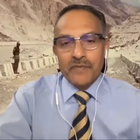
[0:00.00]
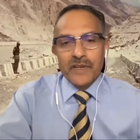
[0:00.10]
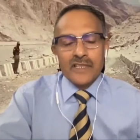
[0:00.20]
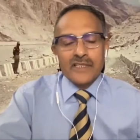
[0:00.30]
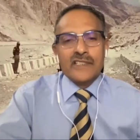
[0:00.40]

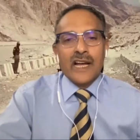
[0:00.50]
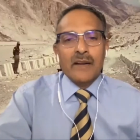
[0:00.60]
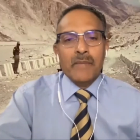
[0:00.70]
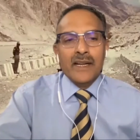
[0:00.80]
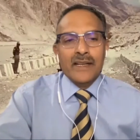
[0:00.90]
After his
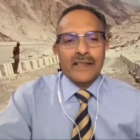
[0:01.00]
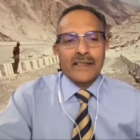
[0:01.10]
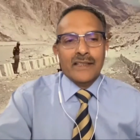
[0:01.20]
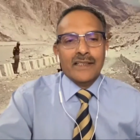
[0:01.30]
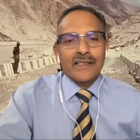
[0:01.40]
retirement,
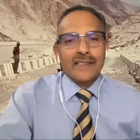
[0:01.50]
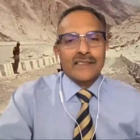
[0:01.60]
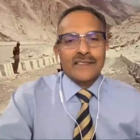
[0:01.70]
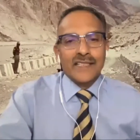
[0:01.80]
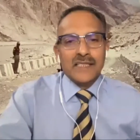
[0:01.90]

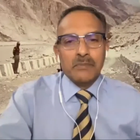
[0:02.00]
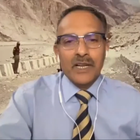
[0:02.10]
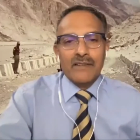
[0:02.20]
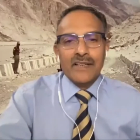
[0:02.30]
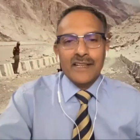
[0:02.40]
since
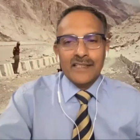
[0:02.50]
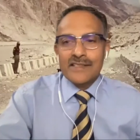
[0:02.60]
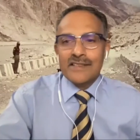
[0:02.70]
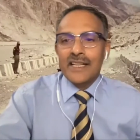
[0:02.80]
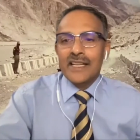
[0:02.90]
military
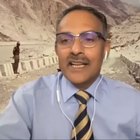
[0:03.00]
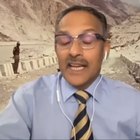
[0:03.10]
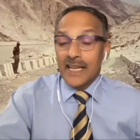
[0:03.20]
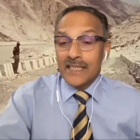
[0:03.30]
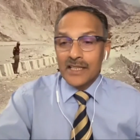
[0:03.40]
history,
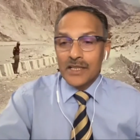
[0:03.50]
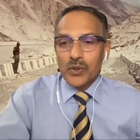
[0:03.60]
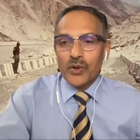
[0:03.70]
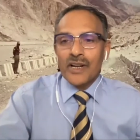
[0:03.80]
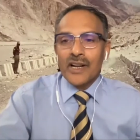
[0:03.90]
he is a
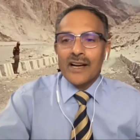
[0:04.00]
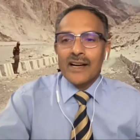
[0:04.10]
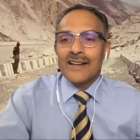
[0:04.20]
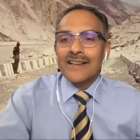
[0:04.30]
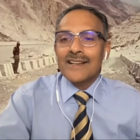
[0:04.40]

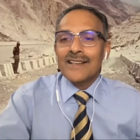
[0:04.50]
Dogra